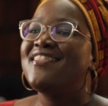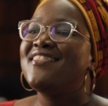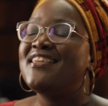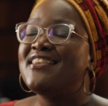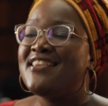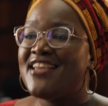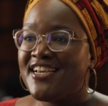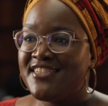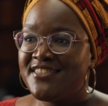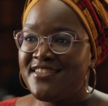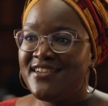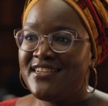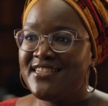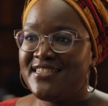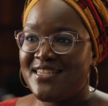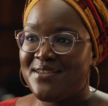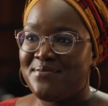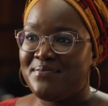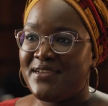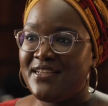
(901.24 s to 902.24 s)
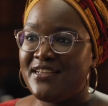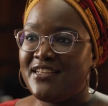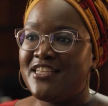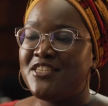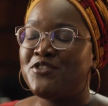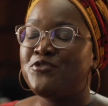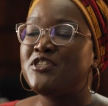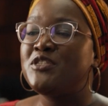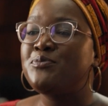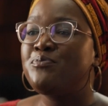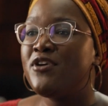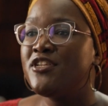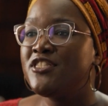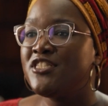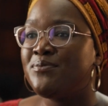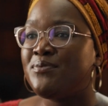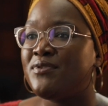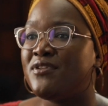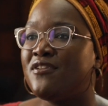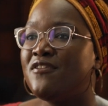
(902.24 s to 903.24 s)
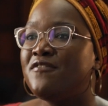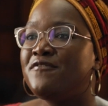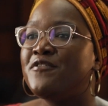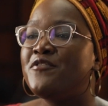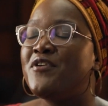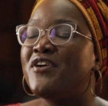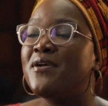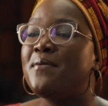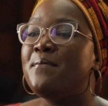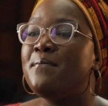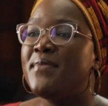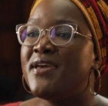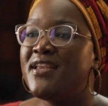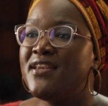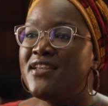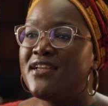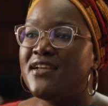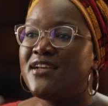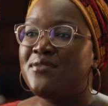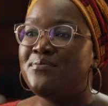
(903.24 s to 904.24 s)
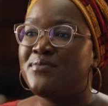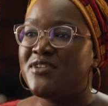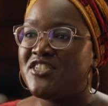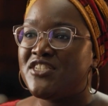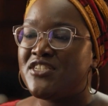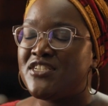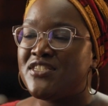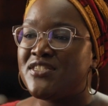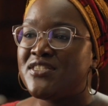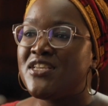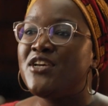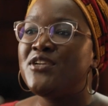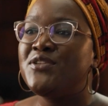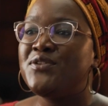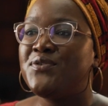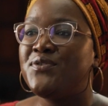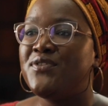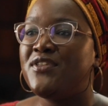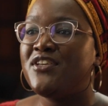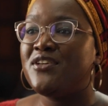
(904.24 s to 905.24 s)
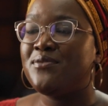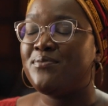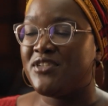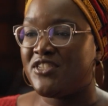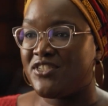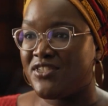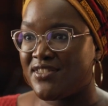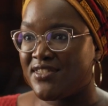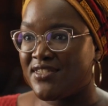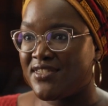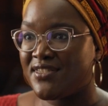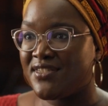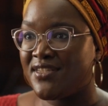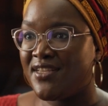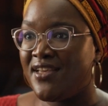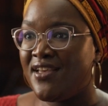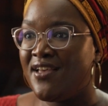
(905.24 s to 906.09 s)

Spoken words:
The National Assembly is responsible for recommending commissioners to the commissions.